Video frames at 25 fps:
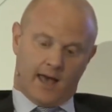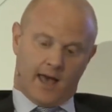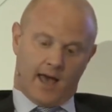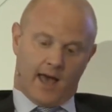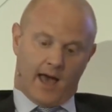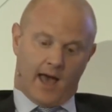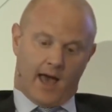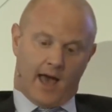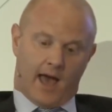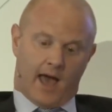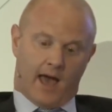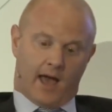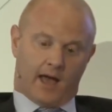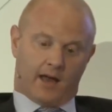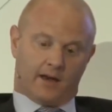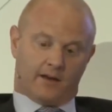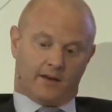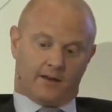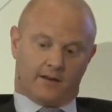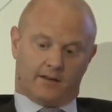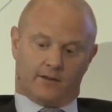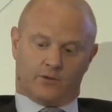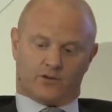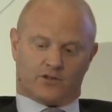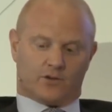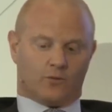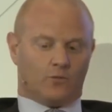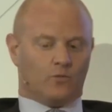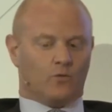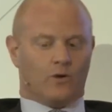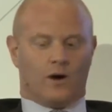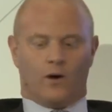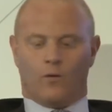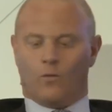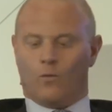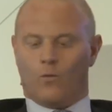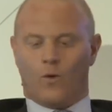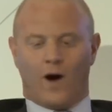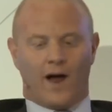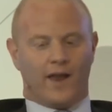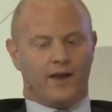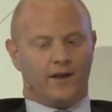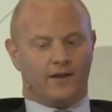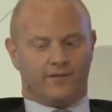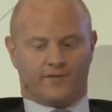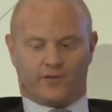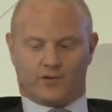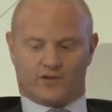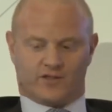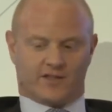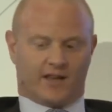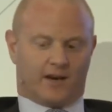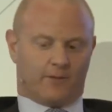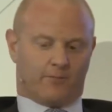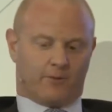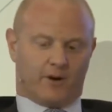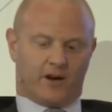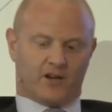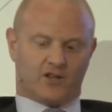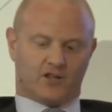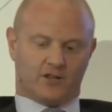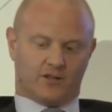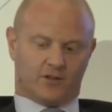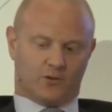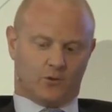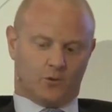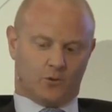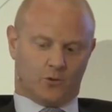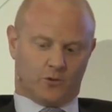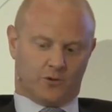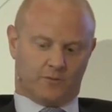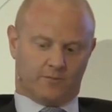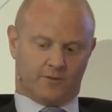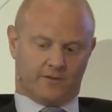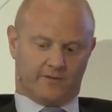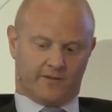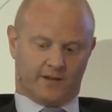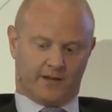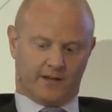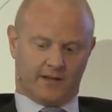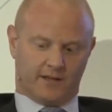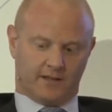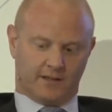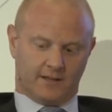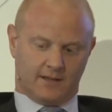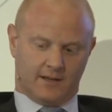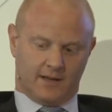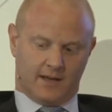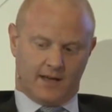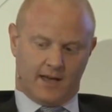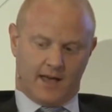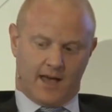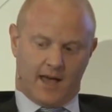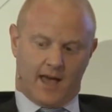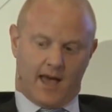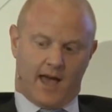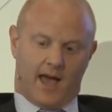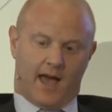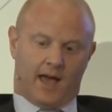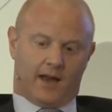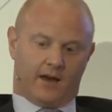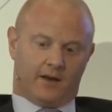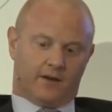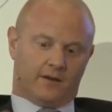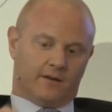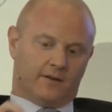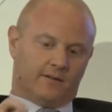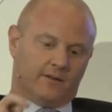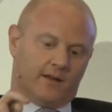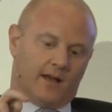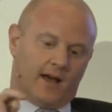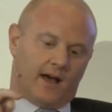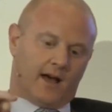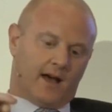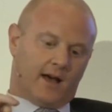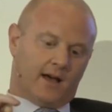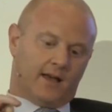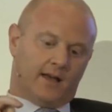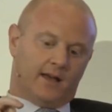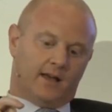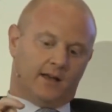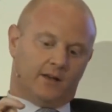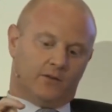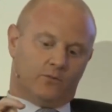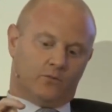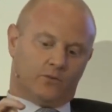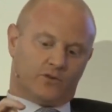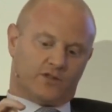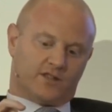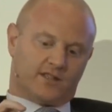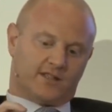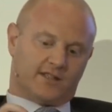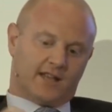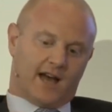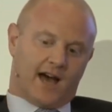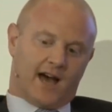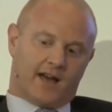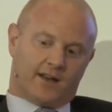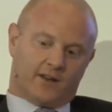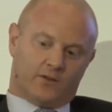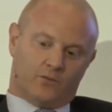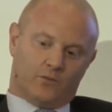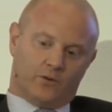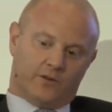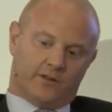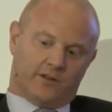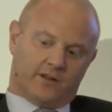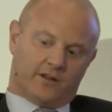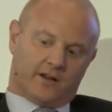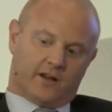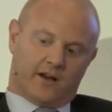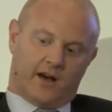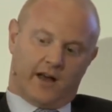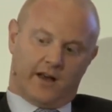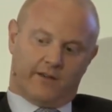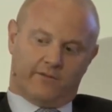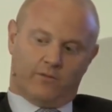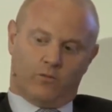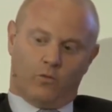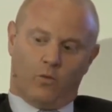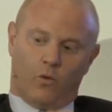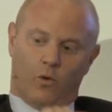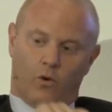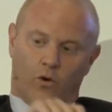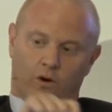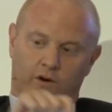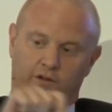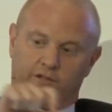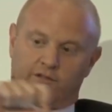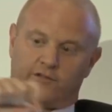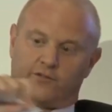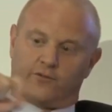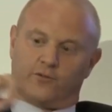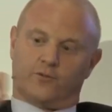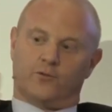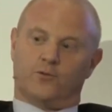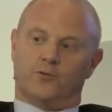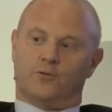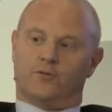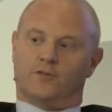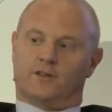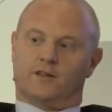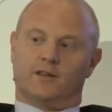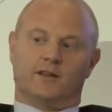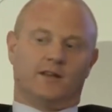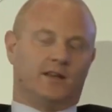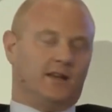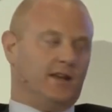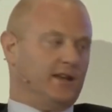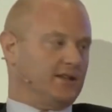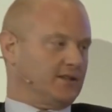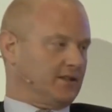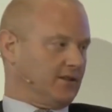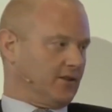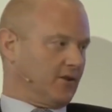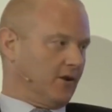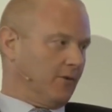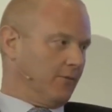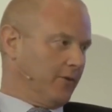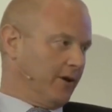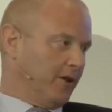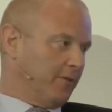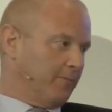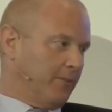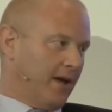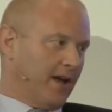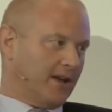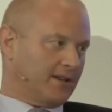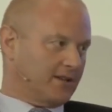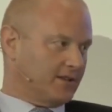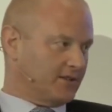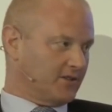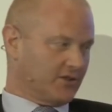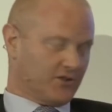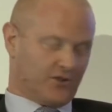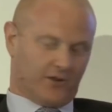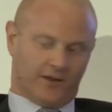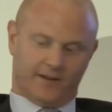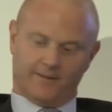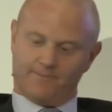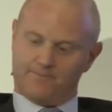And there was a wonderful celebration at the Hordern Pavilion. And it was started with a kind of walk through the years of the Commonwealth Bank's history.